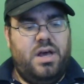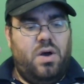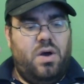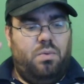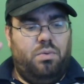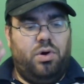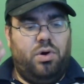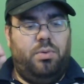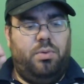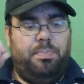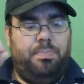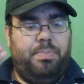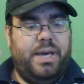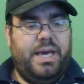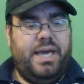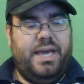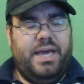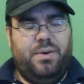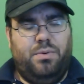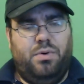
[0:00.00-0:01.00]

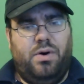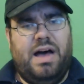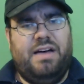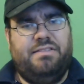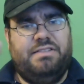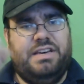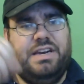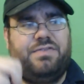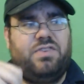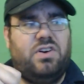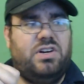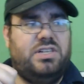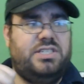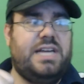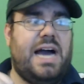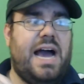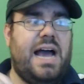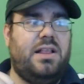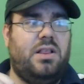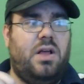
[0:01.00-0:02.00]
will have different
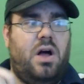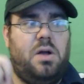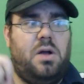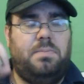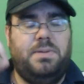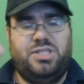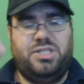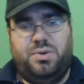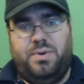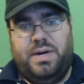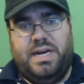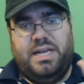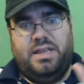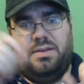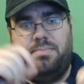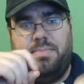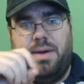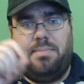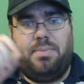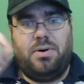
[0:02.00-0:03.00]
dialogue between the
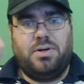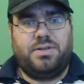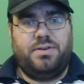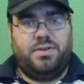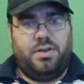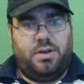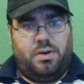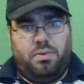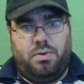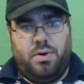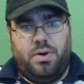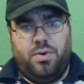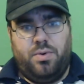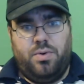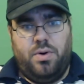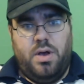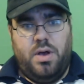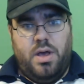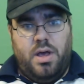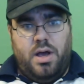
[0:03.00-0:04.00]
members of the
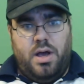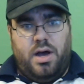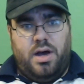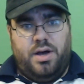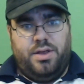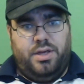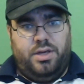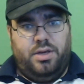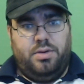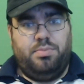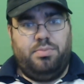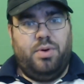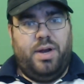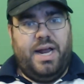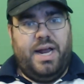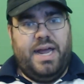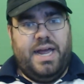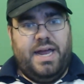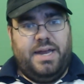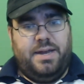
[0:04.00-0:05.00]
crew that you
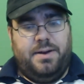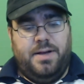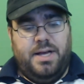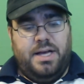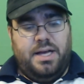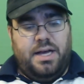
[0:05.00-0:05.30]
bring in.